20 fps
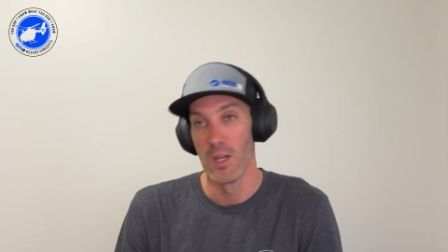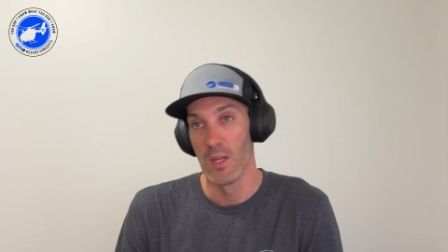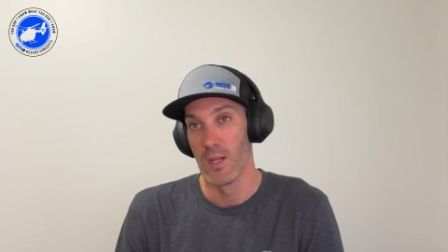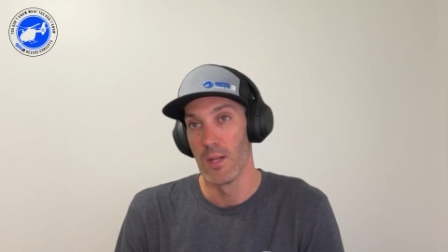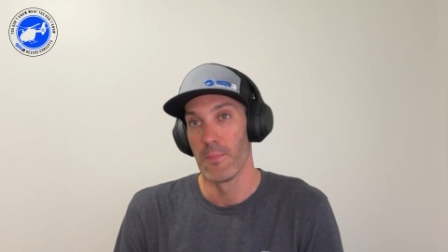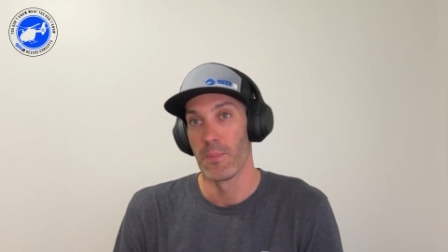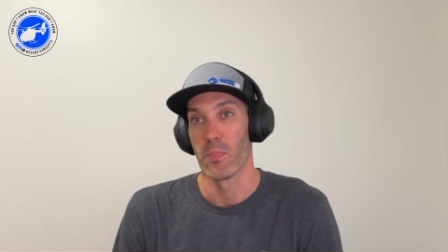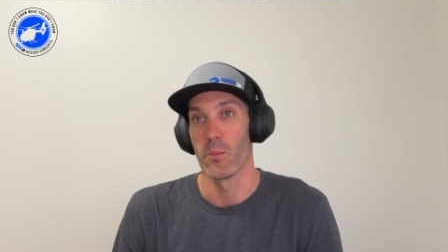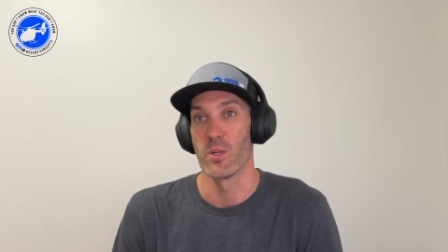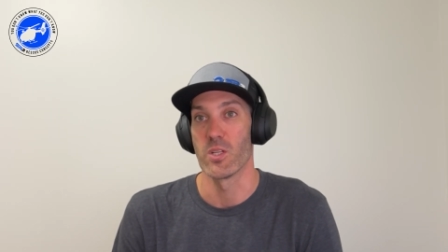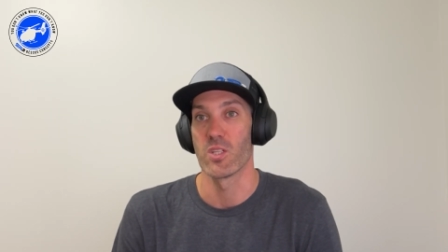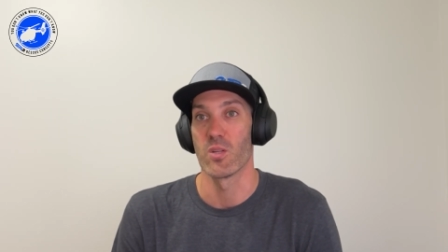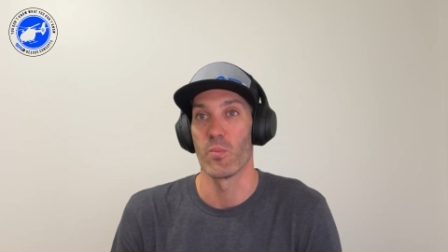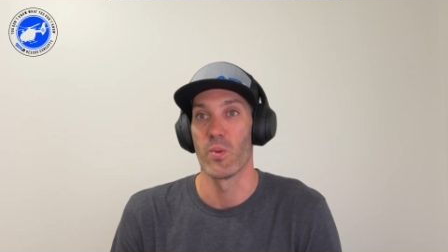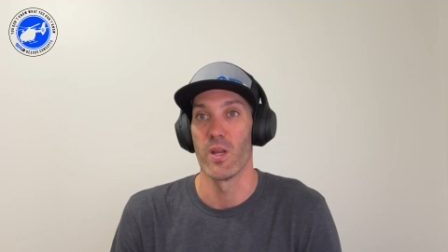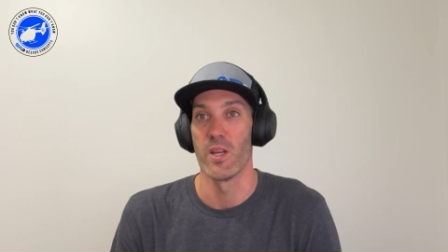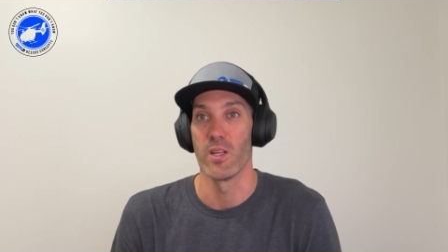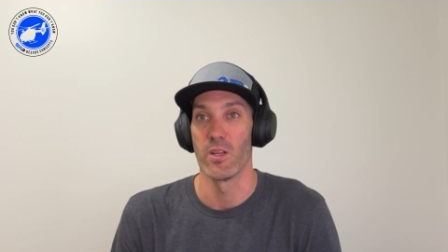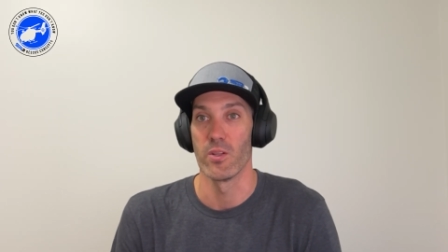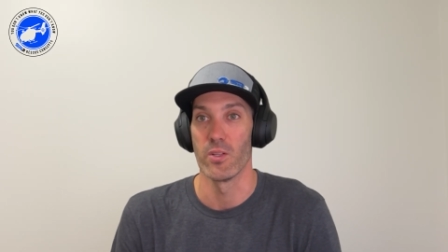which
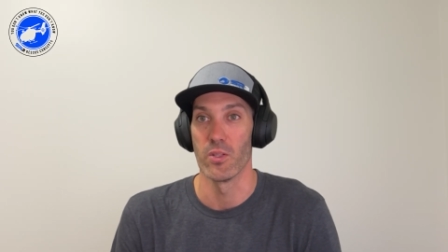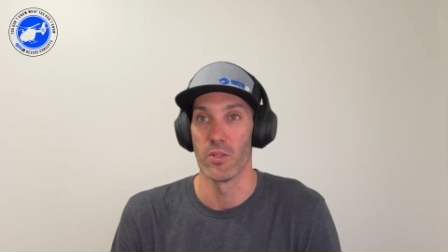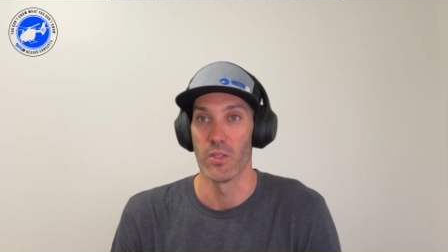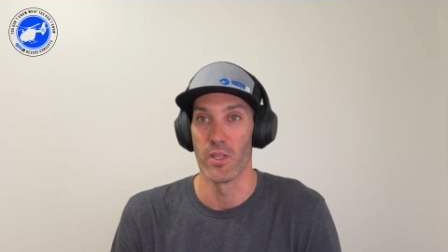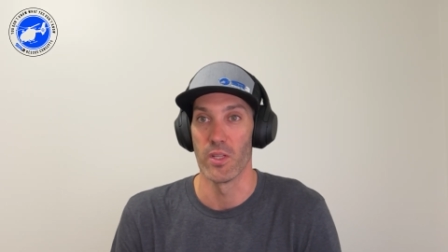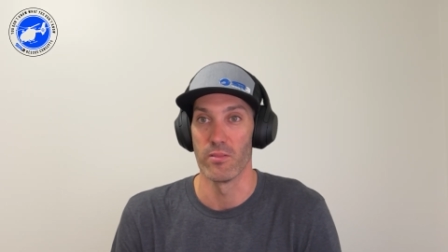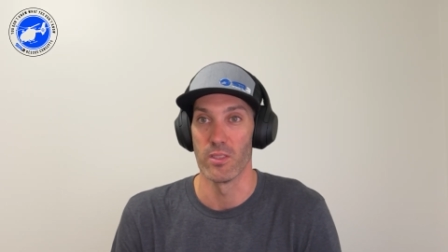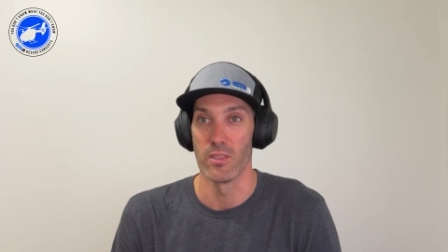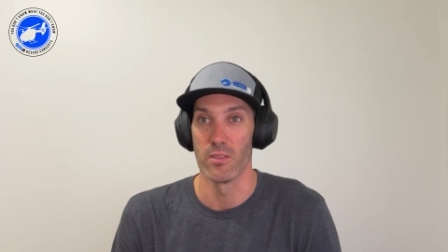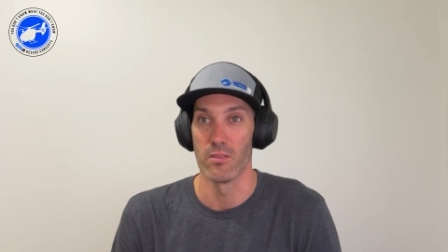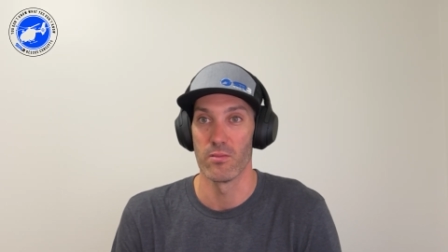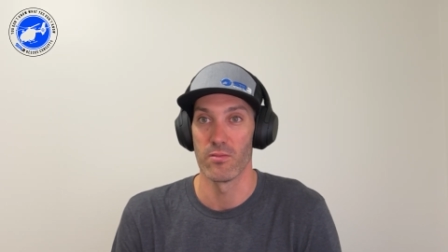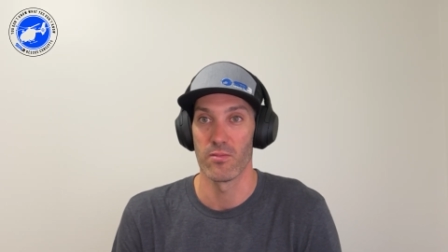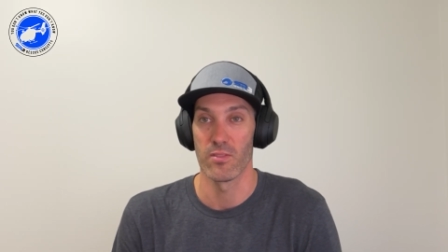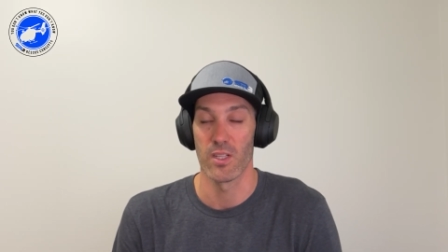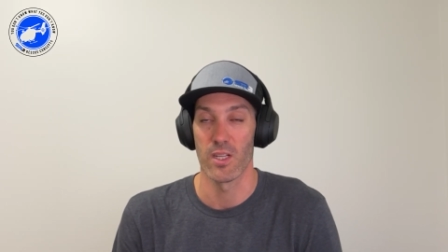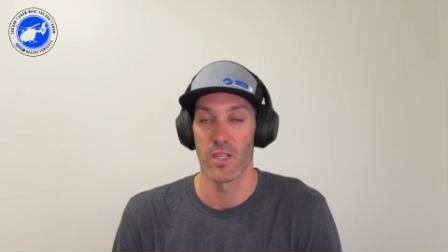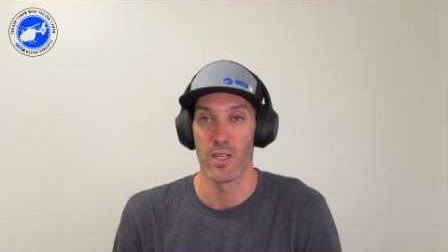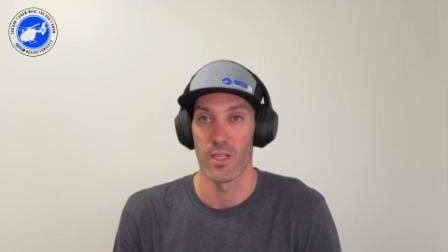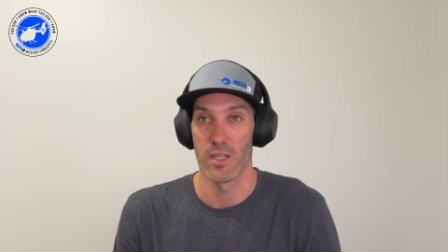depending on your level
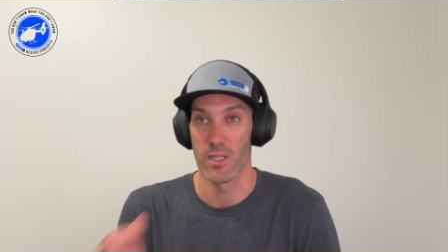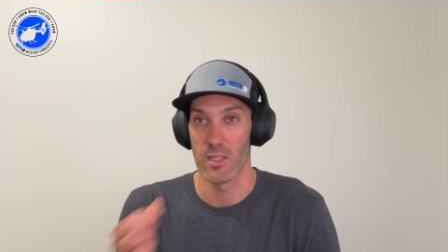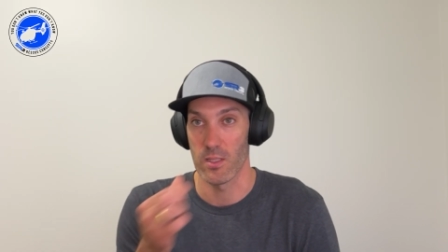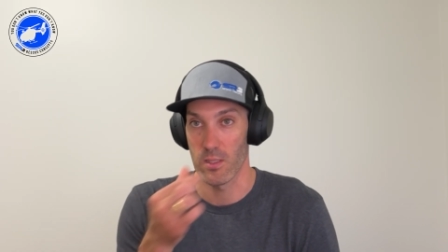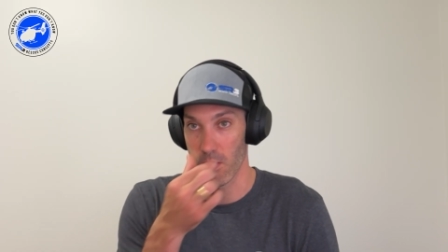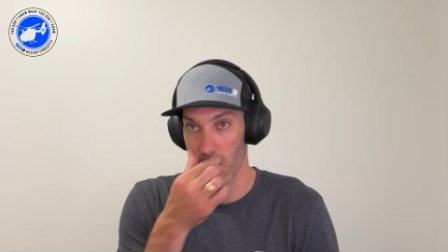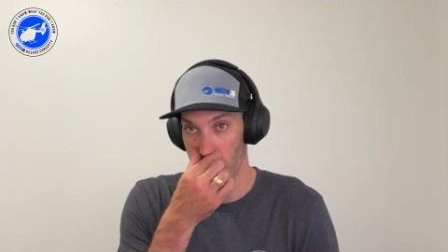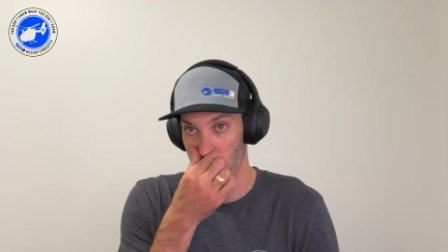of